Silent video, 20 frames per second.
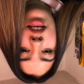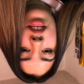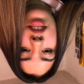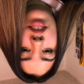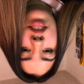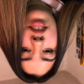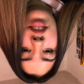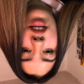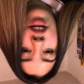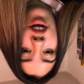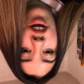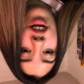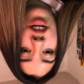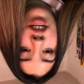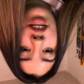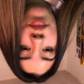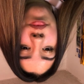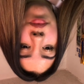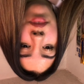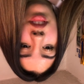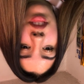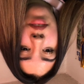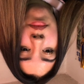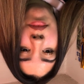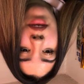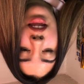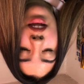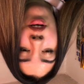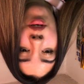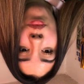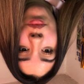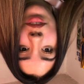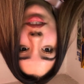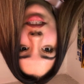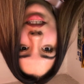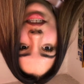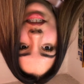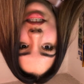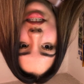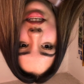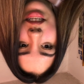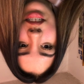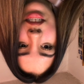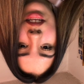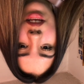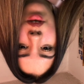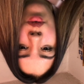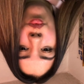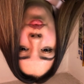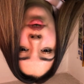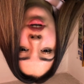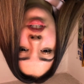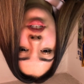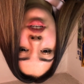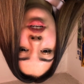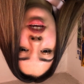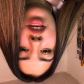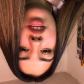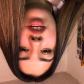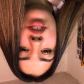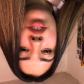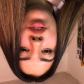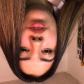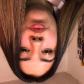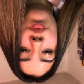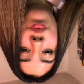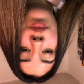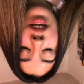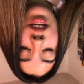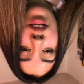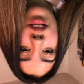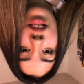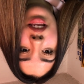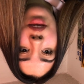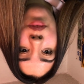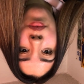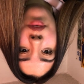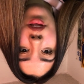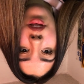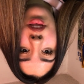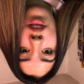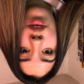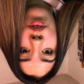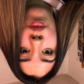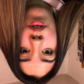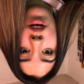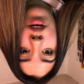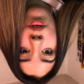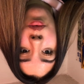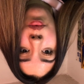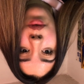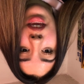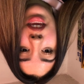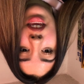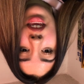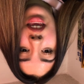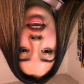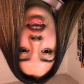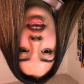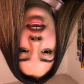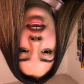circadian rhythm and homeostasis, work together to regulate when you are awake